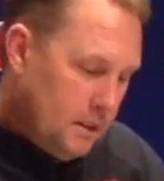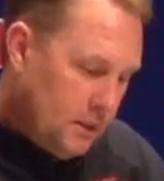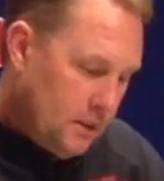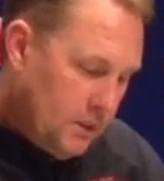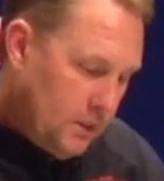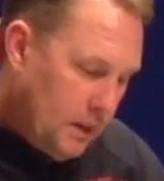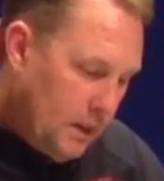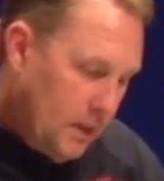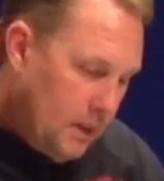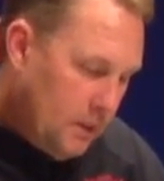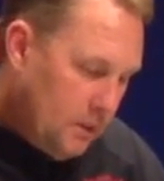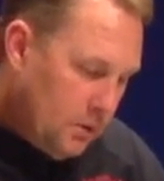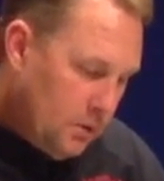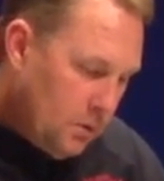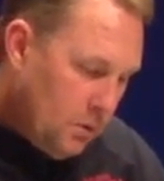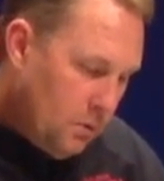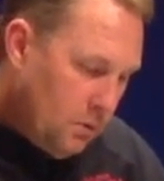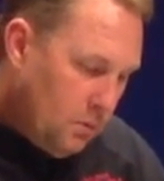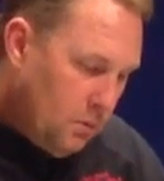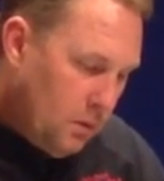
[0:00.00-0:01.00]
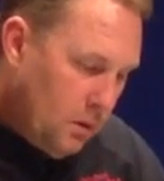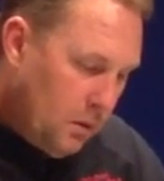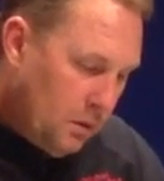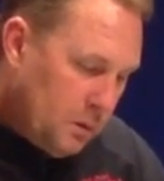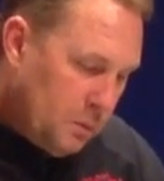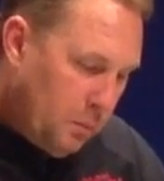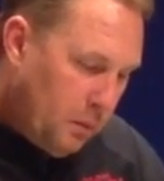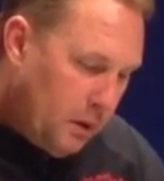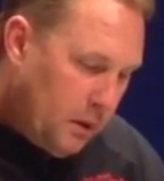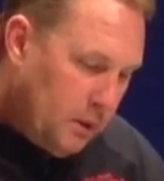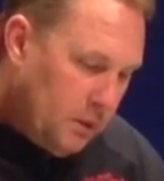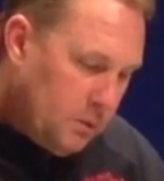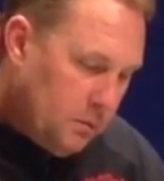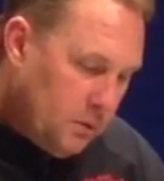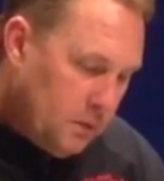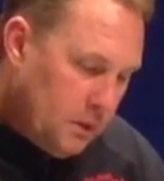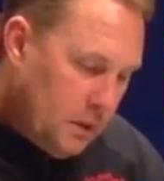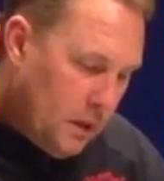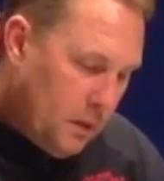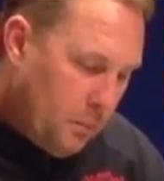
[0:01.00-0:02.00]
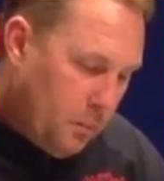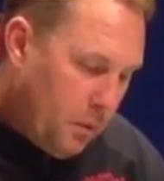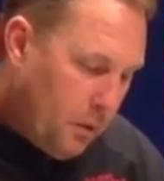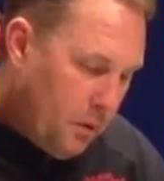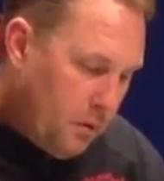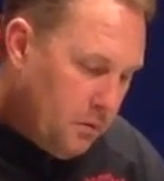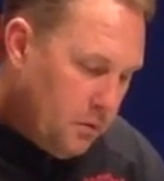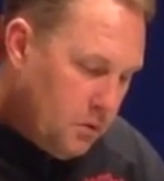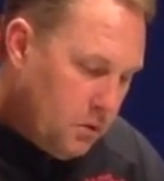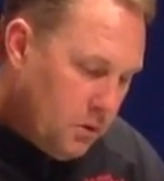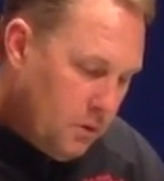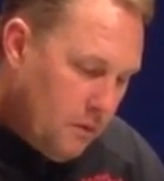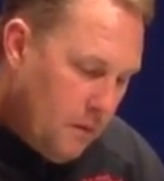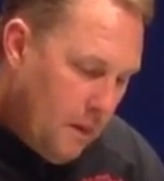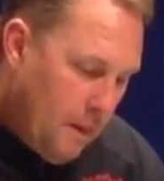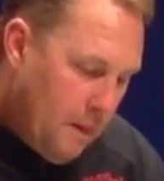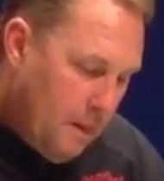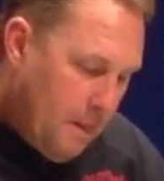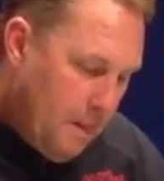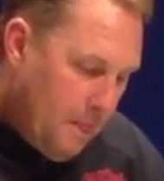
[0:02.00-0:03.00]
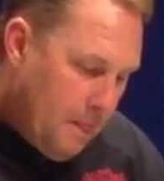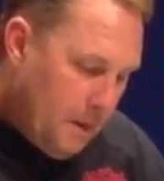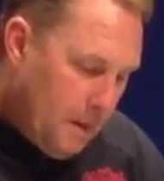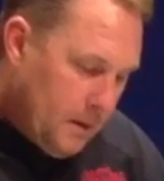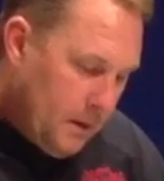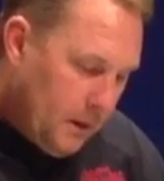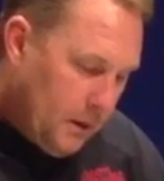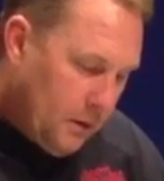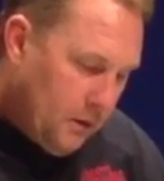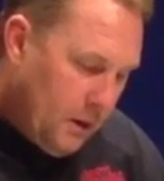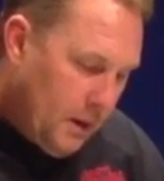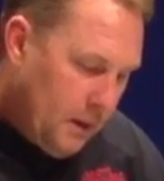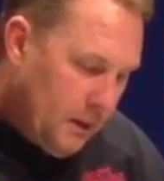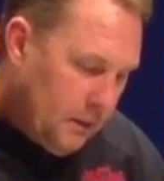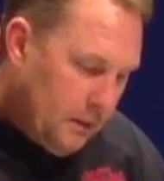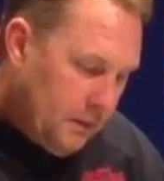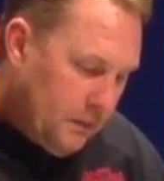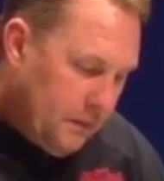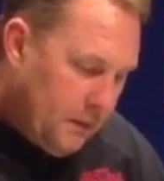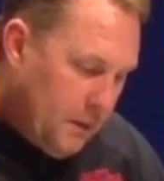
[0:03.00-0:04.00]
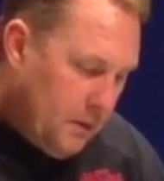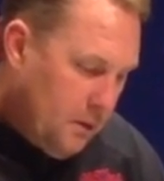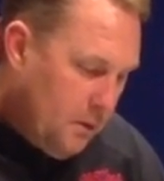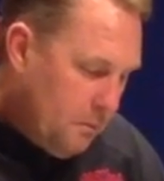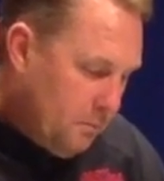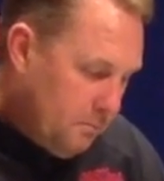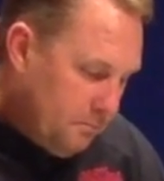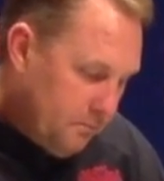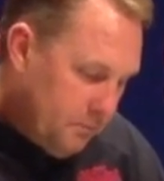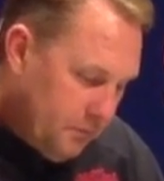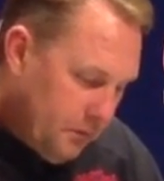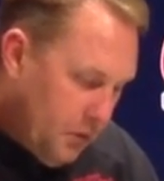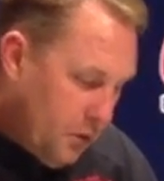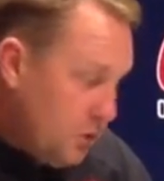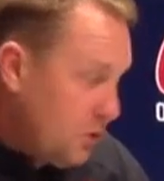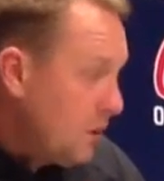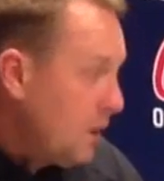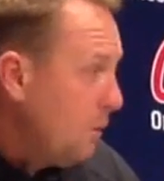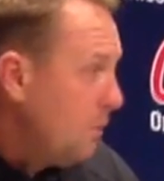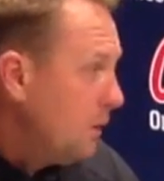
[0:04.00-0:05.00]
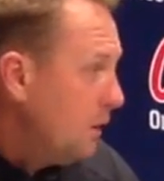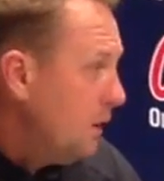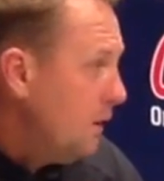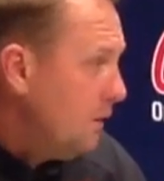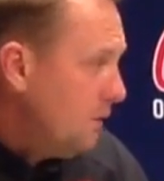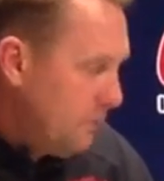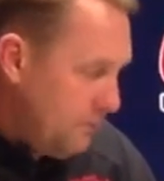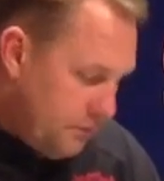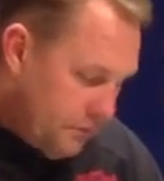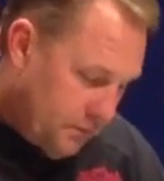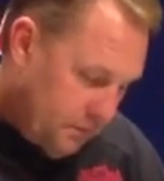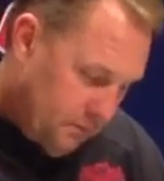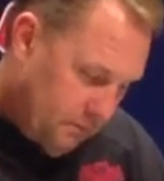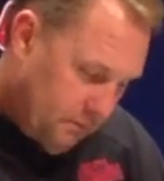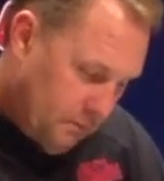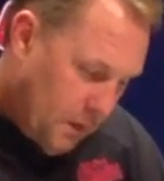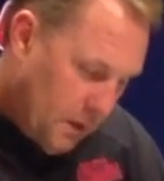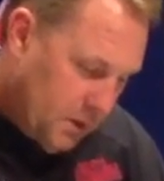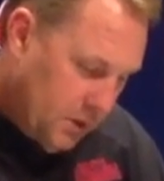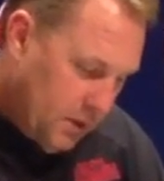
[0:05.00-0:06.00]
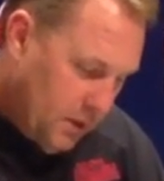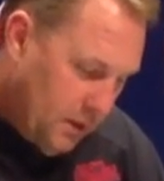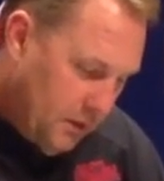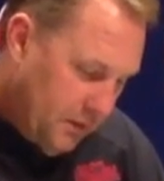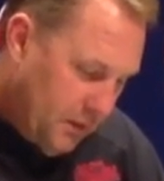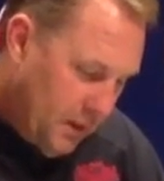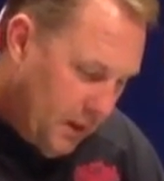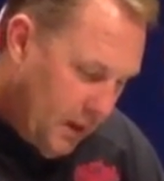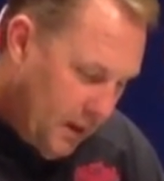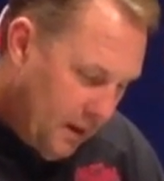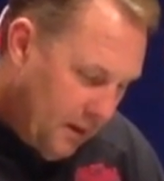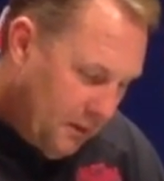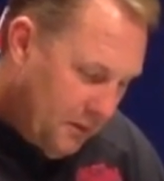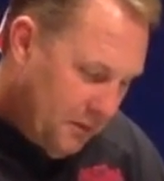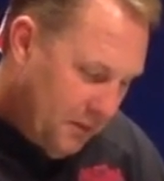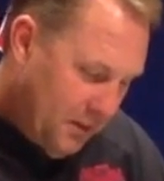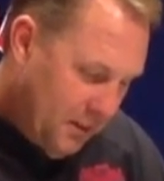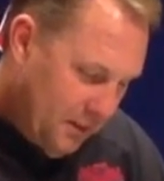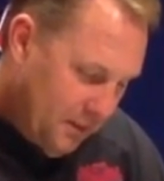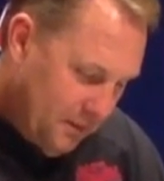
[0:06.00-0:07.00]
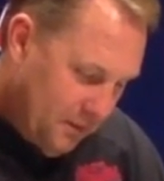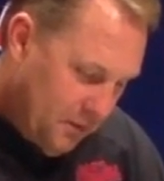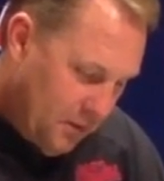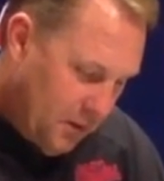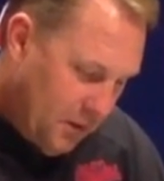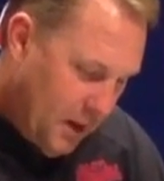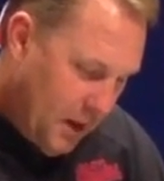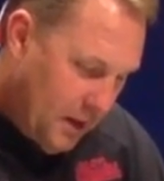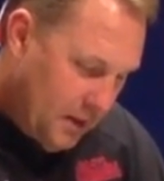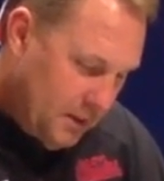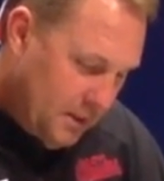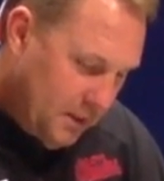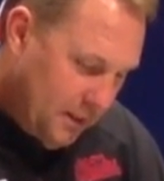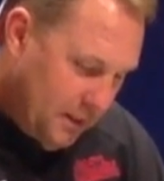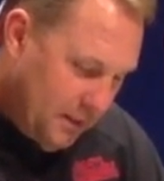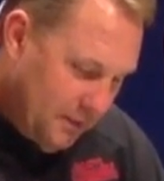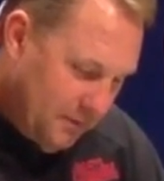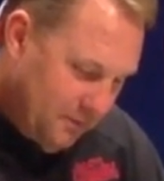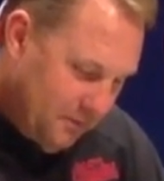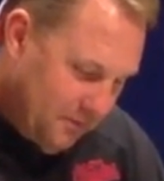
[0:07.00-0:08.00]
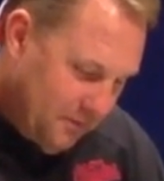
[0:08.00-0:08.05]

say. So I was pleased with that approach. In grading the film, first I would give myself an F for dancing.